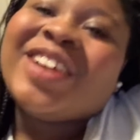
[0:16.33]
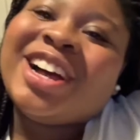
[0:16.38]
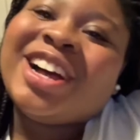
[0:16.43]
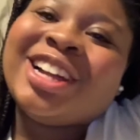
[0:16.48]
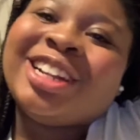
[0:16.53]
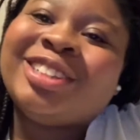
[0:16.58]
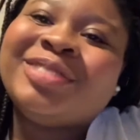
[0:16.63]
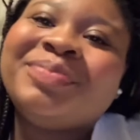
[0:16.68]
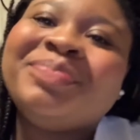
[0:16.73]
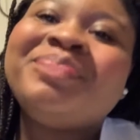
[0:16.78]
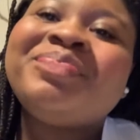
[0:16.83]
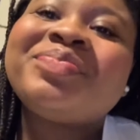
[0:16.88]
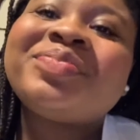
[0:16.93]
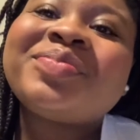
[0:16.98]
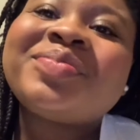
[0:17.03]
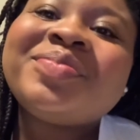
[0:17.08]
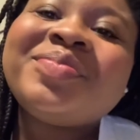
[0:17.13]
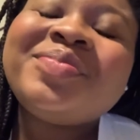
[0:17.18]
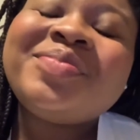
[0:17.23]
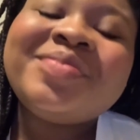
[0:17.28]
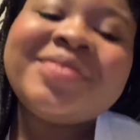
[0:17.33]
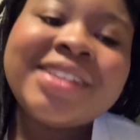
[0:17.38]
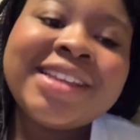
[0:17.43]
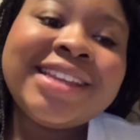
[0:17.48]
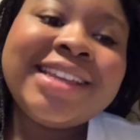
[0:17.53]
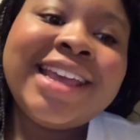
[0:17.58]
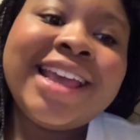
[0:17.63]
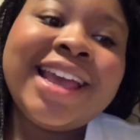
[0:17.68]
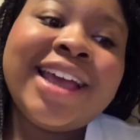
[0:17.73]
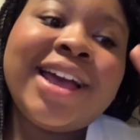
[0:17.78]
um,
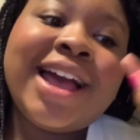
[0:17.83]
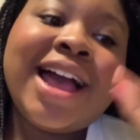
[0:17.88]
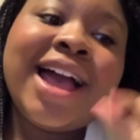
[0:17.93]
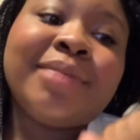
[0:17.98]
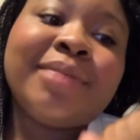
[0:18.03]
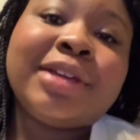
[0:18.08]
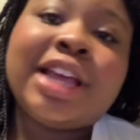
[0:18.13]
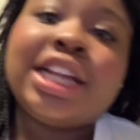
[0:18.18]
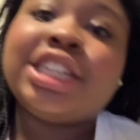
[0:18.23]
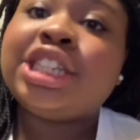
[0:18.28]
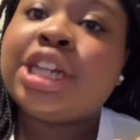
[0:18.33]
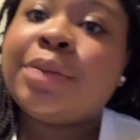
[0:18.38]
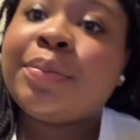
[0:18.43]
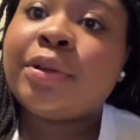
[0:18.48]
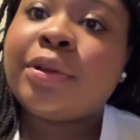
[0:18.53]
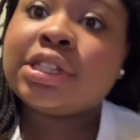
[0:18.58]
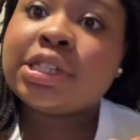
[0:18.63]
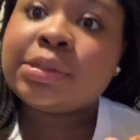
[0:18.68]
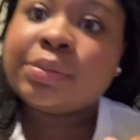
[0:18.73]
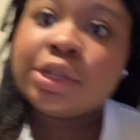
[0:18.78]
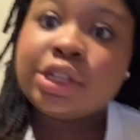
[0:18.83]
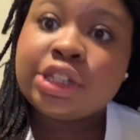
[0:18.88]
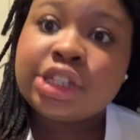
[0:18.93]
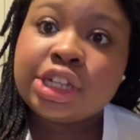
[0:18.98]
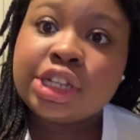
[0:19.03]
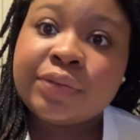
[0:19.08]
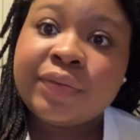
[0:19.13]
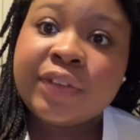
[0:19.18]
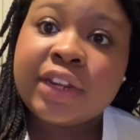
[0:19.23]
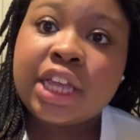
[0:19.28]
yeah, I'm um, catching up on some
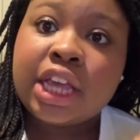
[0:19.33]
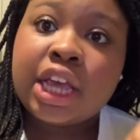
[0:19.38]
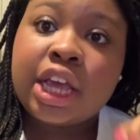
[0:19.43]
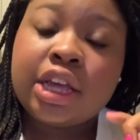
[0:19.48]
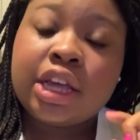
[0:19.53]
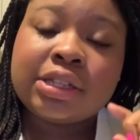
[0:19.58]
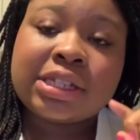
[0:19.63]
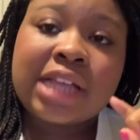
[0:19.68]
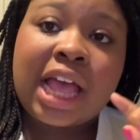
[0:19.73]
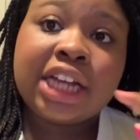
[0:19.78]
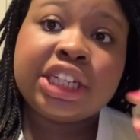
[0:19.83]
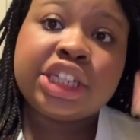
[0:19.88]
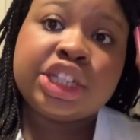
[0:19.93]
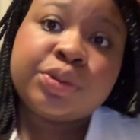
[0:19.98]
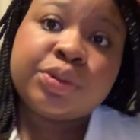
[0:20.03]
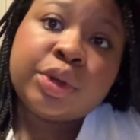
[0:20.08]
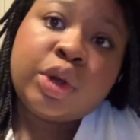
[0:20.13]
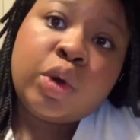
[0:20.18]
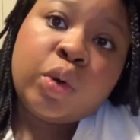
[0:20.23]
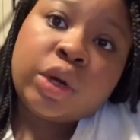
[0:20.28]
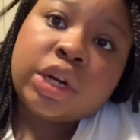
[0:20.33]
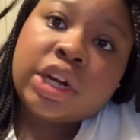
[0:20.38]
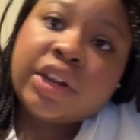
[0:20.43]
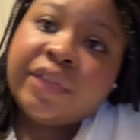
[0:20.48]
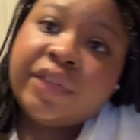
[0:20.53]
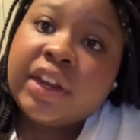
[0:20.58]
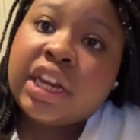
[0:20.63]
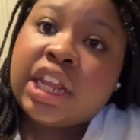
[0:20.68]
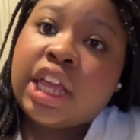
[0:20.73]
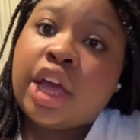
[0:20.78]
YouTube videos. I just recorded a
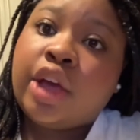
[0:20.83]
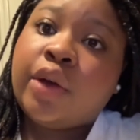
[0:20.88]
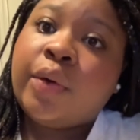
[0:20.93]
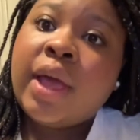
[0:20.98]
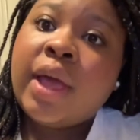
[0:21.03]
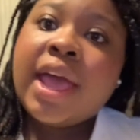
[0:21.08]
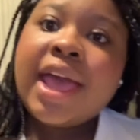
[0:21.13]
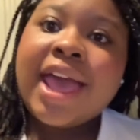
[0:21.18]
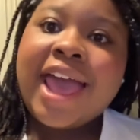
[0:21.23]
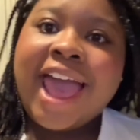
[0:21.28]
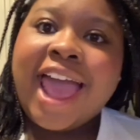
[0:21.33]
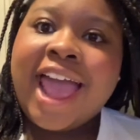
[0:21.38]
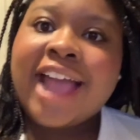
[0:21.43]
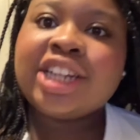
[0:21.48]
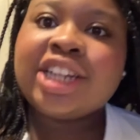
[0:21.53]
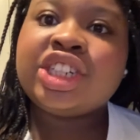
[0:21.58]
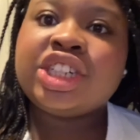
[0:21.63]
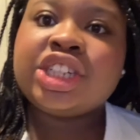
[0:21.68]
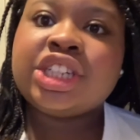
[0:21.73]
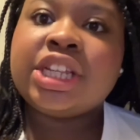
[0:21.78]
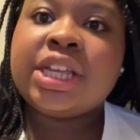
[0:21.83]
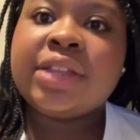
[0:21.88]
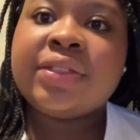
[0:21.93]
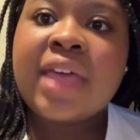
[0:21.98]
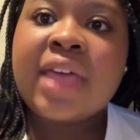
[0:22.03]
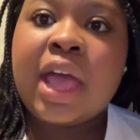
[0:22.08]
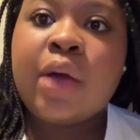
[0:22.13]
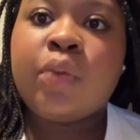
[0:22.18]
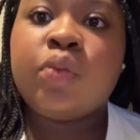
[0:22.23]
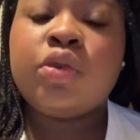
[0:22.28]
video actually
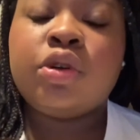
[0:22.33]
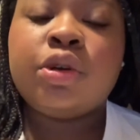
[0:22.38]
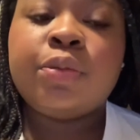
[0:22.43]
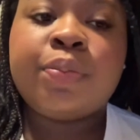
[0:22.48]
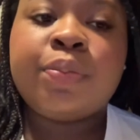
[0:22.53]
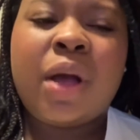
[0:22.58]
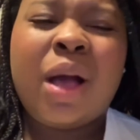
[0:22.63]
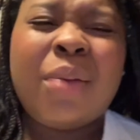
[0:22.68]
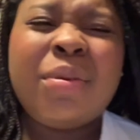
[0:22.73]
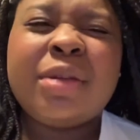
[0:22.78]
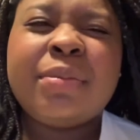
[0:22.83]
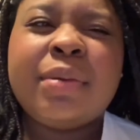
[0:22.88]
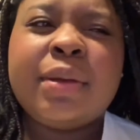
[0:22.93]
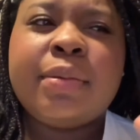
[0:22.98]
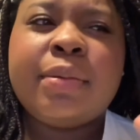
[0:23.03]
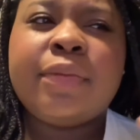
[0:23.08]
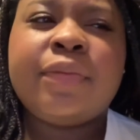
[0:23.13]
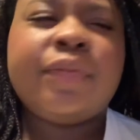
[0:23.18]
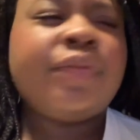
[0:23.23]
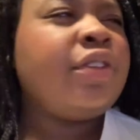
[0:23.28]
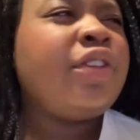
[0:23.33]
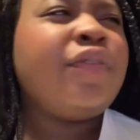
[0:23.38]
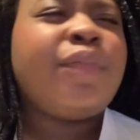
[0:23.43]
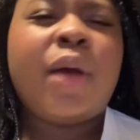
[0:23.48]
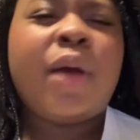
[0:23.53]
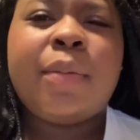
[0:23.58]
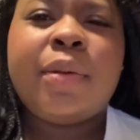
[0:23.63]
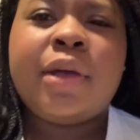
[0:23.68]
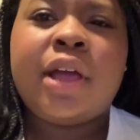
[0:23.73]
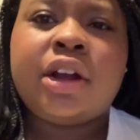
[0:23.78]
that will probably be, you've
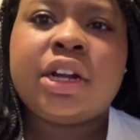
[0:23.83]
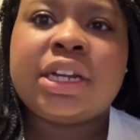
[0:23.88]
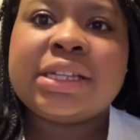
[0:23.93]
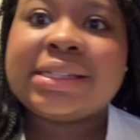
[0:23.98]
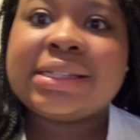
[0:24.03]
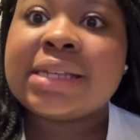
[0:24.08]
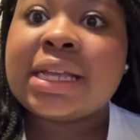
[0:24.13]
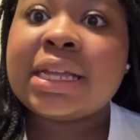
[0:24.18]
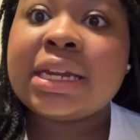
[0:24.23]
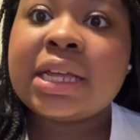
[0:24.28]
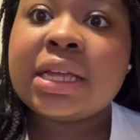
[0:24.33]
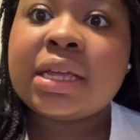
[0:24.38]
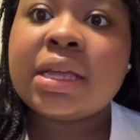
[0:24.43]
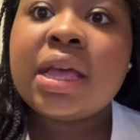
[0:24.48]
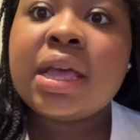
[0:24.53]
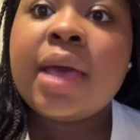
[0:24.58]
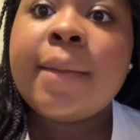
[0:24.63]
probably already seen it